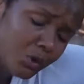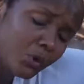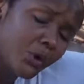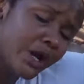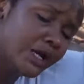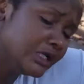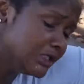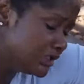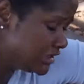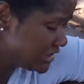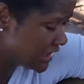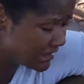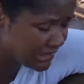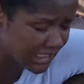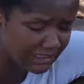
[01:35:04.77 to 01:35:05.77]
We were
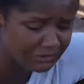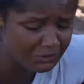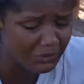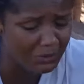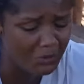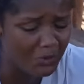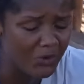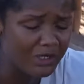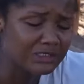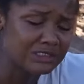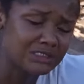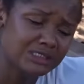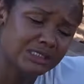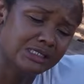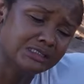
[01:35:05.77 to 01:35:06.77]
initiated when we were
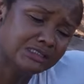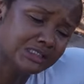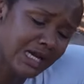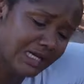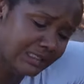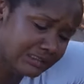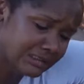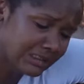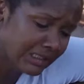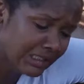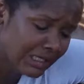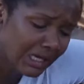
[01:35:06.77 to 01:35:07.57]
still a child.